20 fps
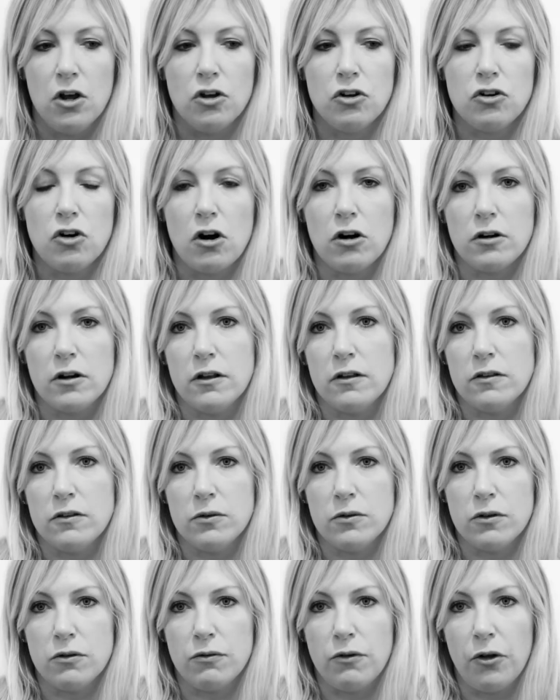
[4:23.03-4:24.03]
gardens
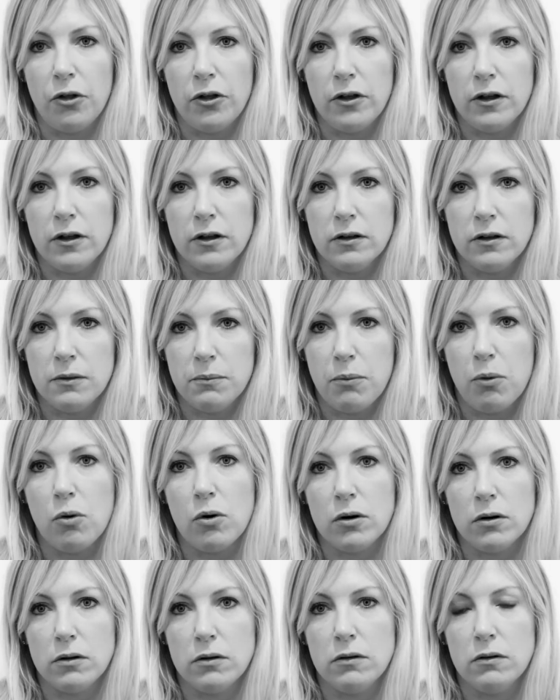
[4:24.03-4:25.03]
is a really
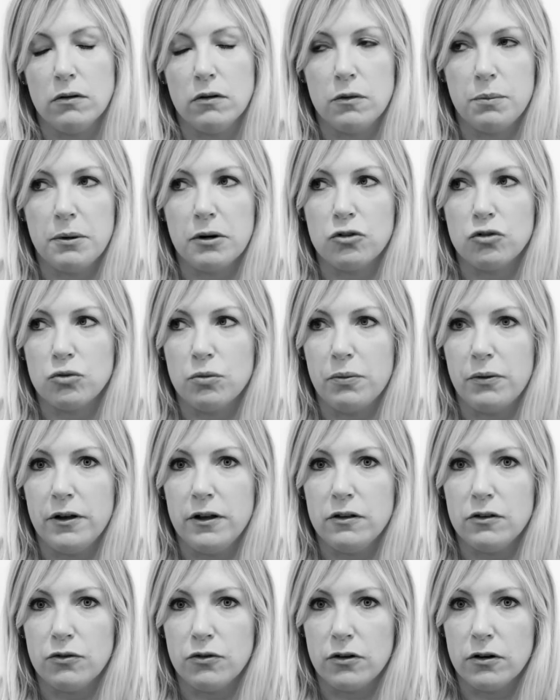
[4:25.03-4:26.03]
important spiritual
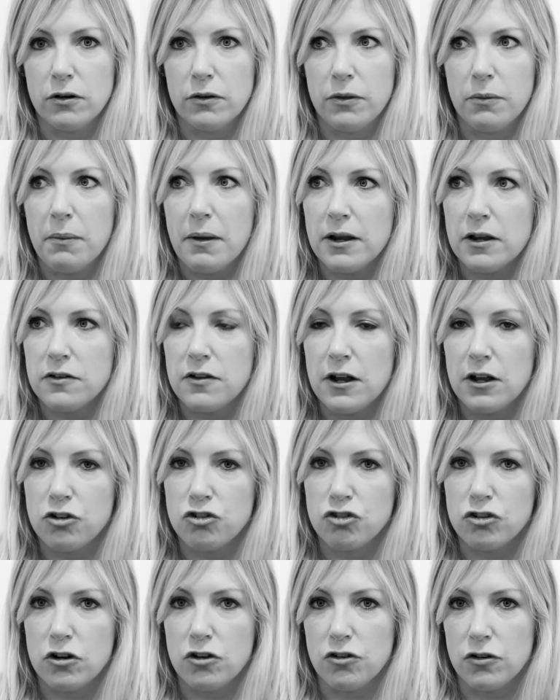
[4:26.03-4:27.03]
place for the
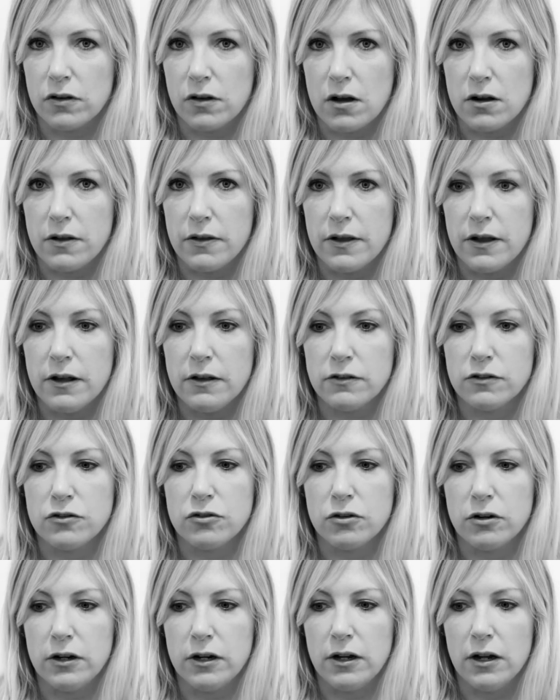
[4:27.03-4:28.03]
meditation, just kind of the
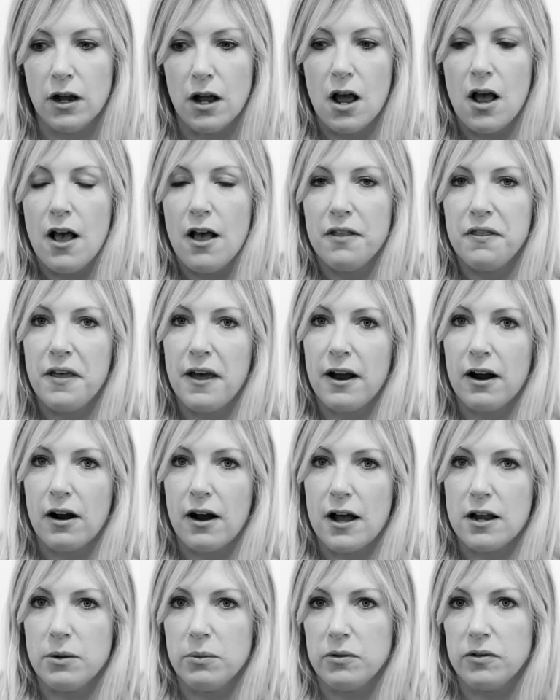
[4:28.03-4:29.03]
history there.
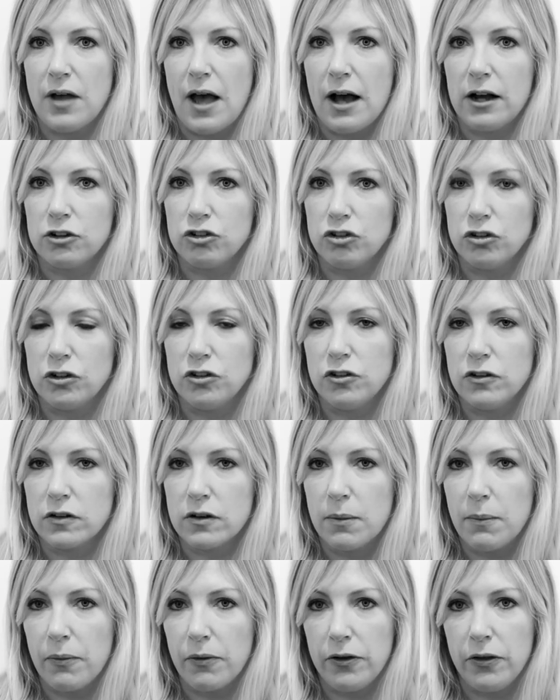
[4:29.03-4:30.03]
And it was actually
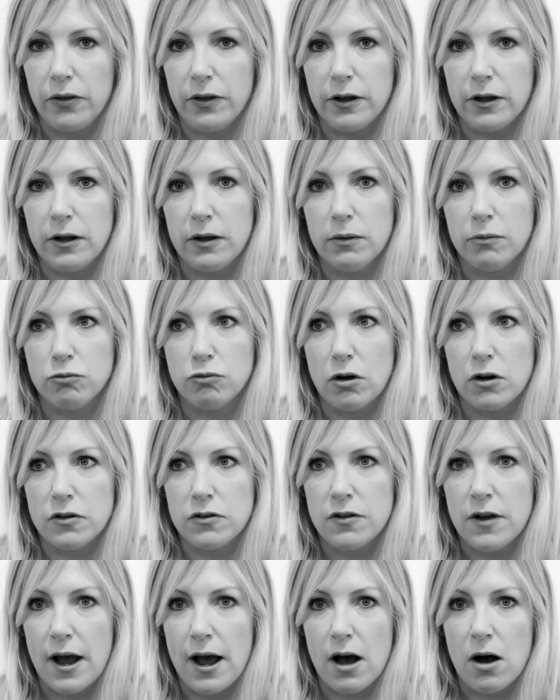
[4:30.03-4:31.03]
just completely
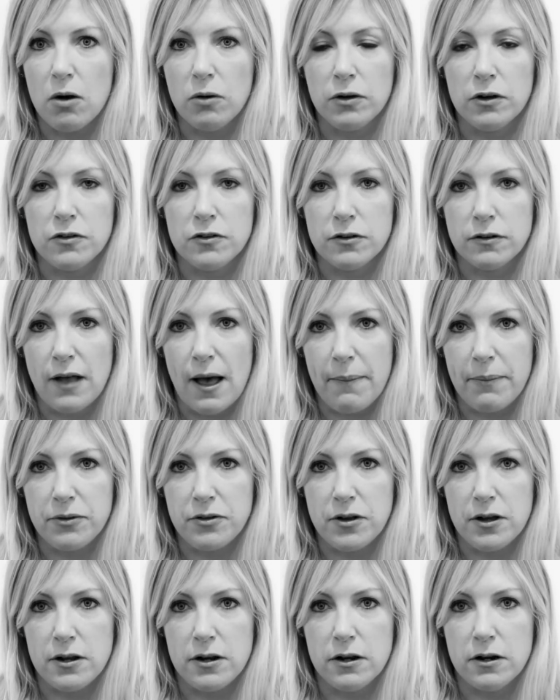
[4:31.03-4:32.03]
run down and
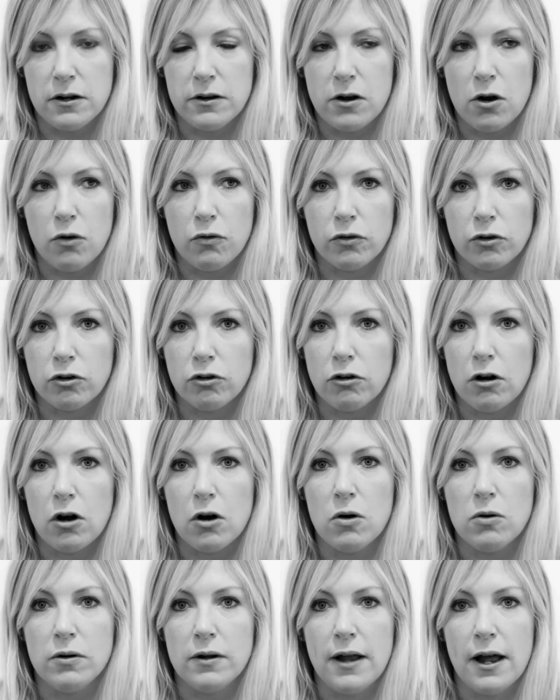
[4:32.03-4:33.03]
dilapidated and
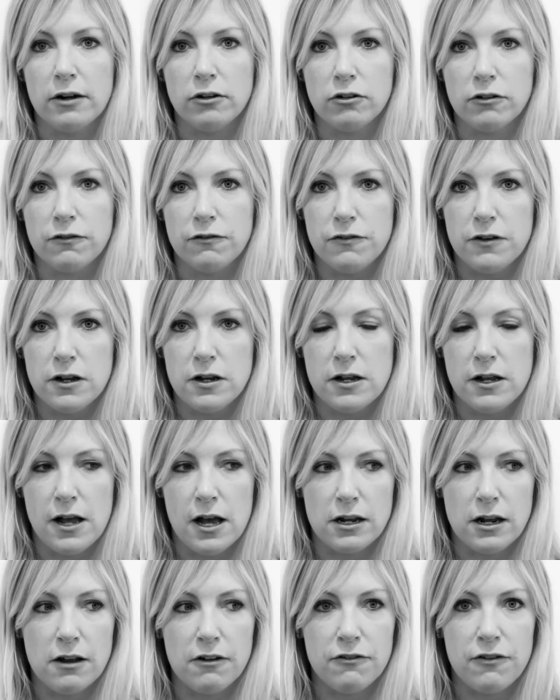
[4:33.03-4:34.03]
overgrown and had graffiti.
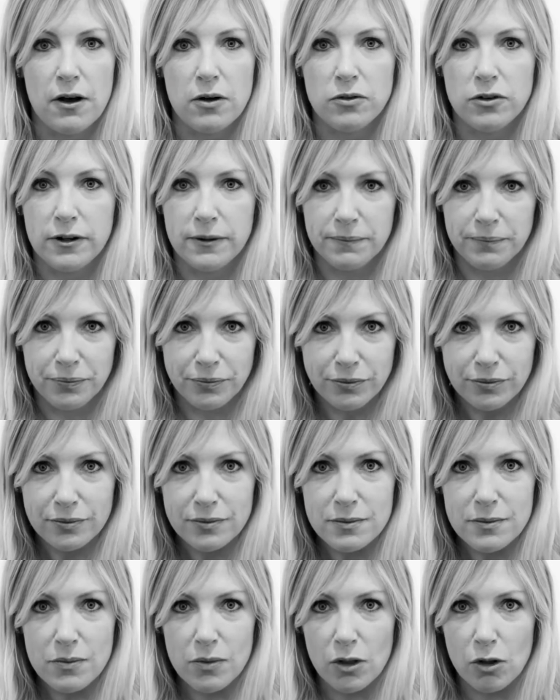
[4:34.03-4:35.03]
And I found it
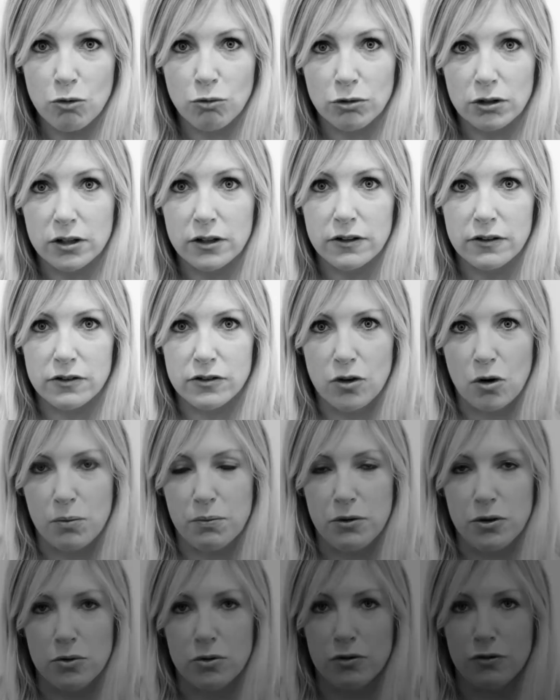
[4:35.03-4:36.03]
really so
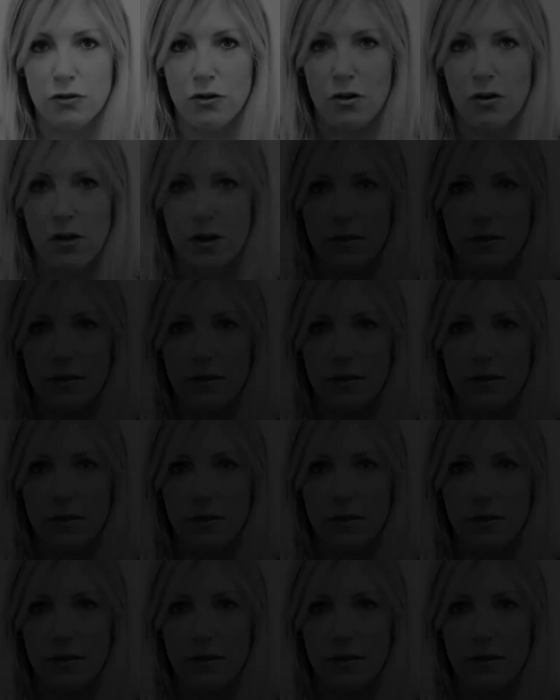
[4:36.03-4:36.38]
beautiful